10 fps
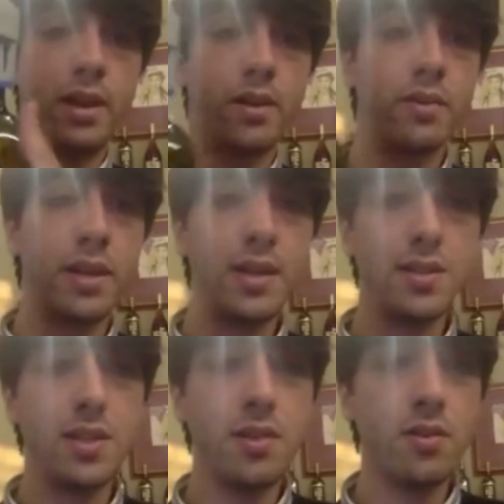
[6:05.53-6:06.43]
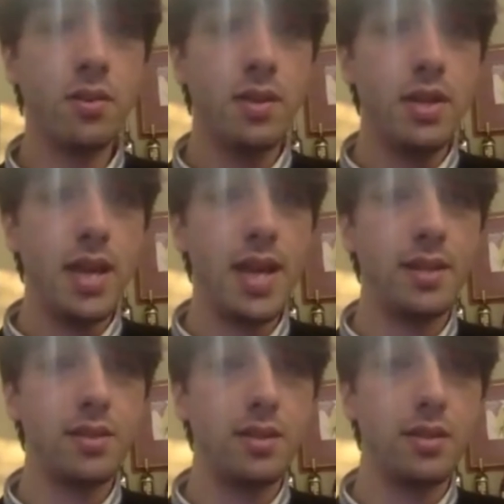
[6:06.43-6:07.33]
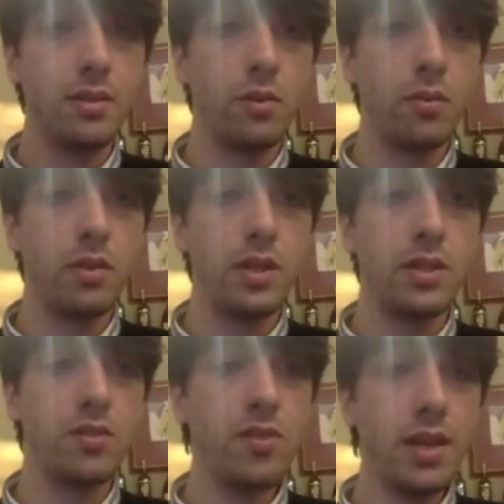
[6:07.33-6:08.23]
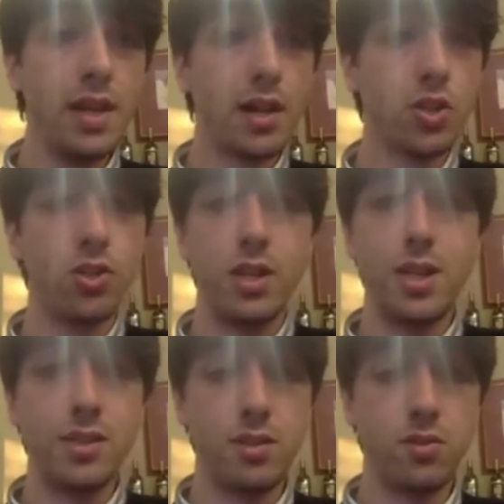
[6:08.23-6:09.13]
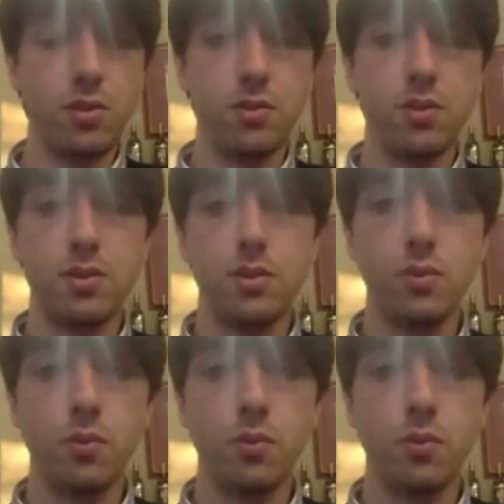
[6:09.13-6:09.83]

argon gas here, and it's very actually easy to use.